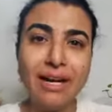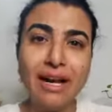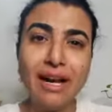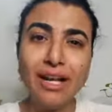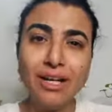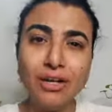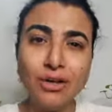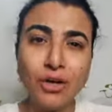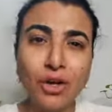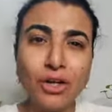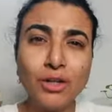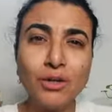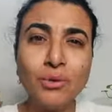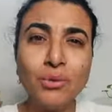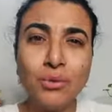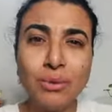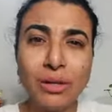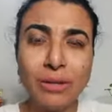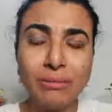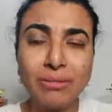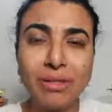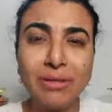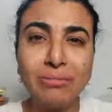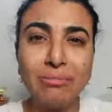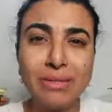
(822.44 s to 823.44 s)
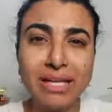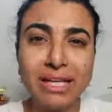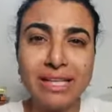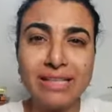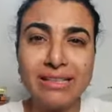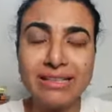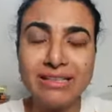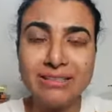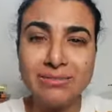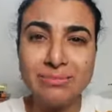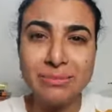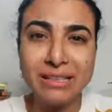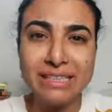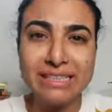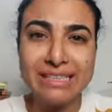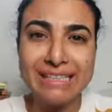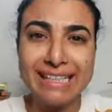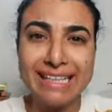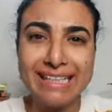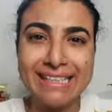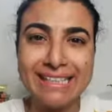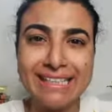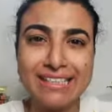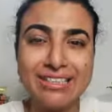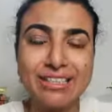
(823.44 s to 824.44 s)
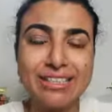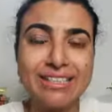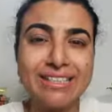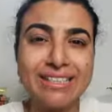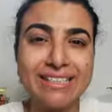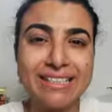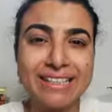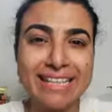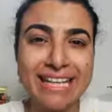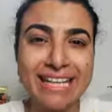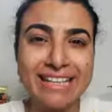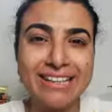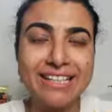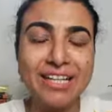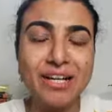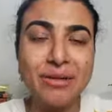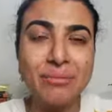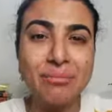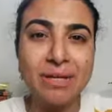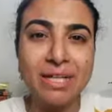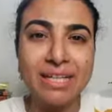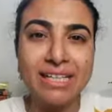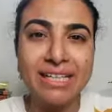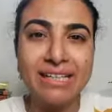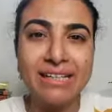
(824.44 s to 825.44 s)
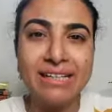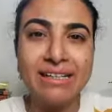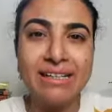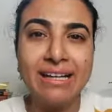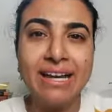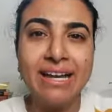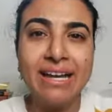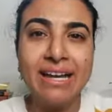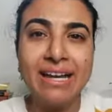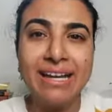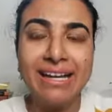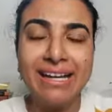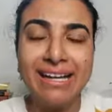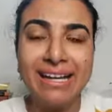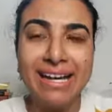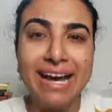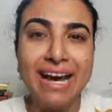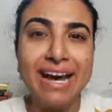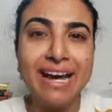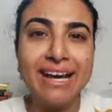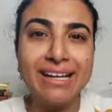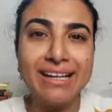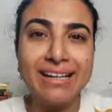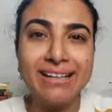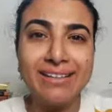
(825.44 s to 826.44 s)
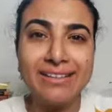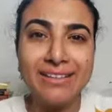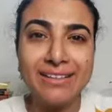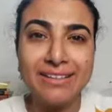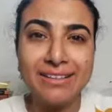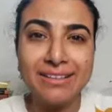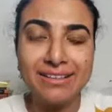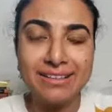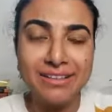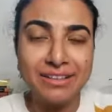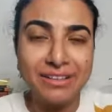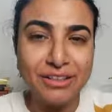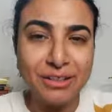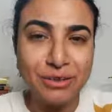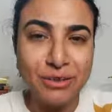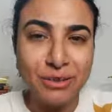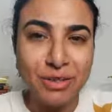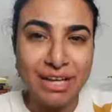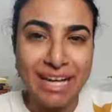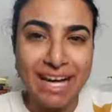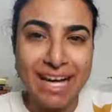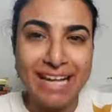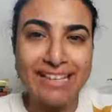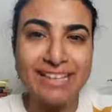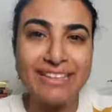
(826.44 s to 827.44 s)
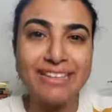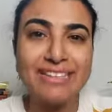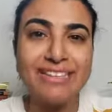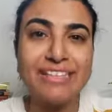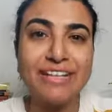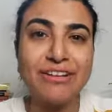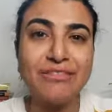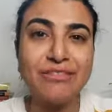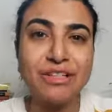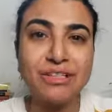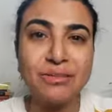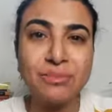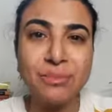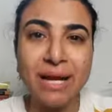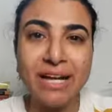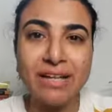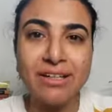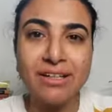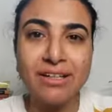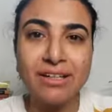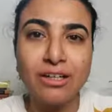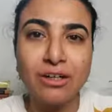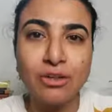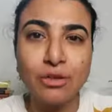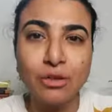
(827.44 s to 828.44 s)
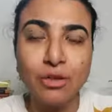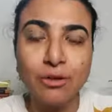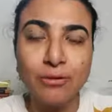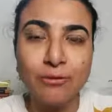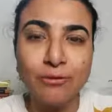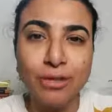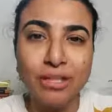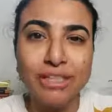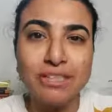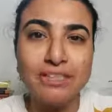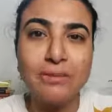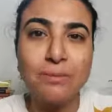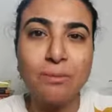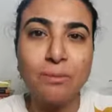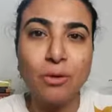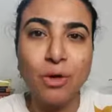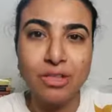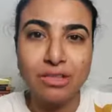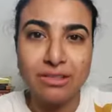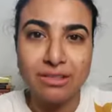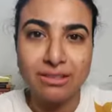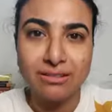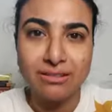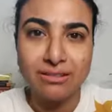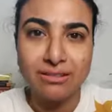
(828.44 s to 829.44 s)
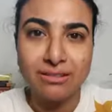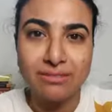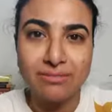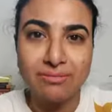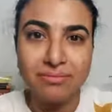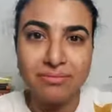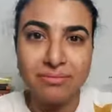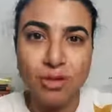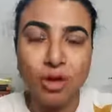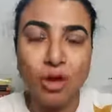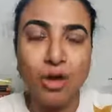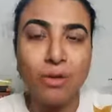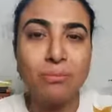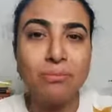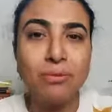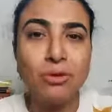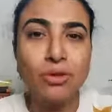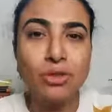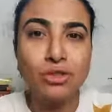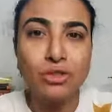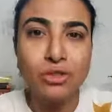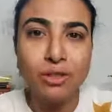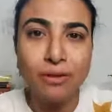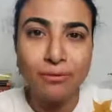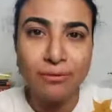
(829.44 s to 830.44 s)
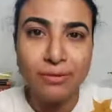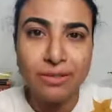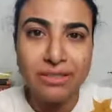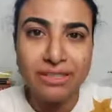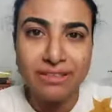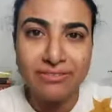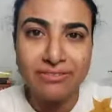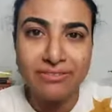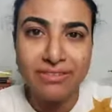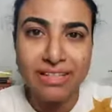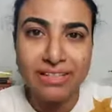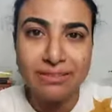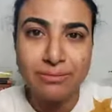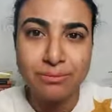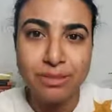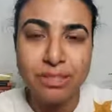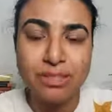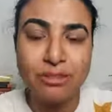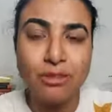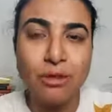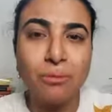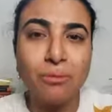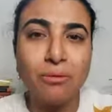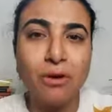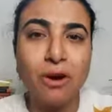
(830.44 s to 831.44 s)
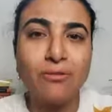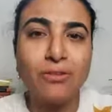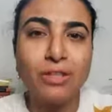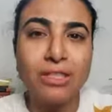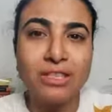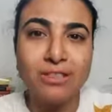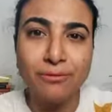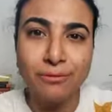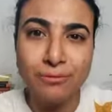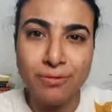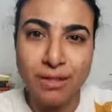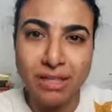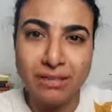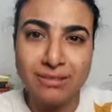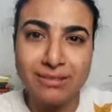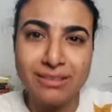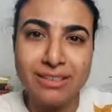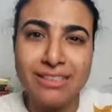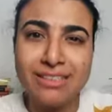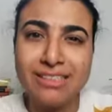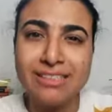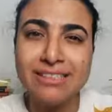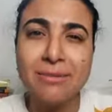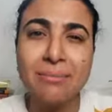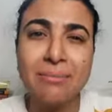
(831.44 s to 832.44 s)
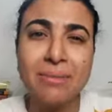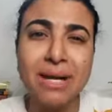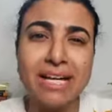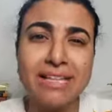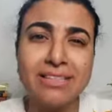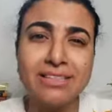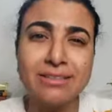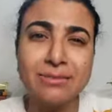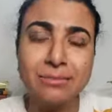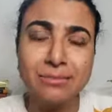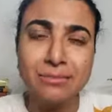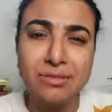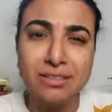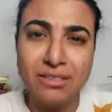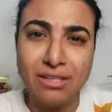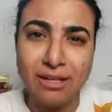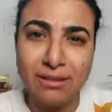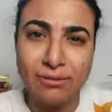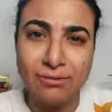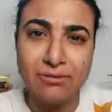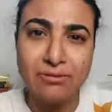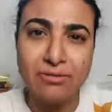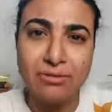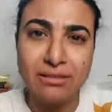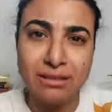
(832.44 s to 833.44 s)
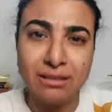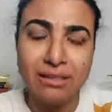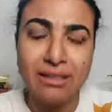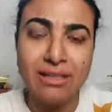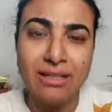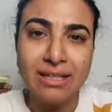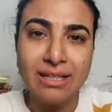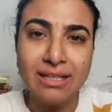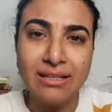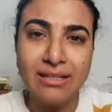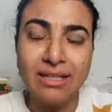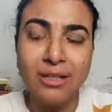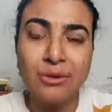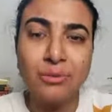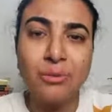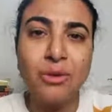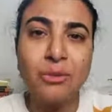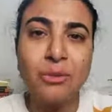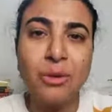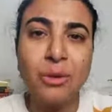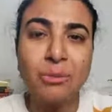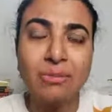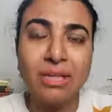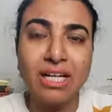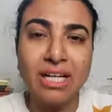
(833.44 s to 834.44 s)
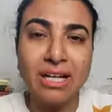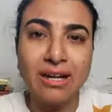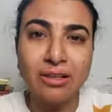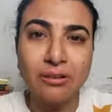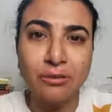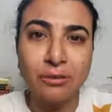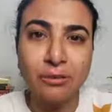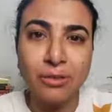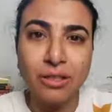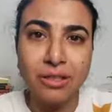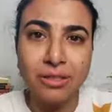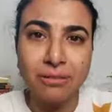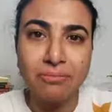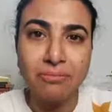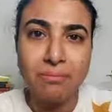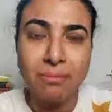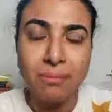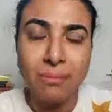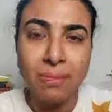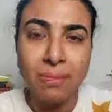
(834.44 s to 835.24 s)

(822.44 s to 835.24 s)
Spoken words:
A lot of women make this mistake. They just let their money lie in the savings bank account or fixed deposits or post office investments or provident fund. This is the maximum stuff that we women are doing.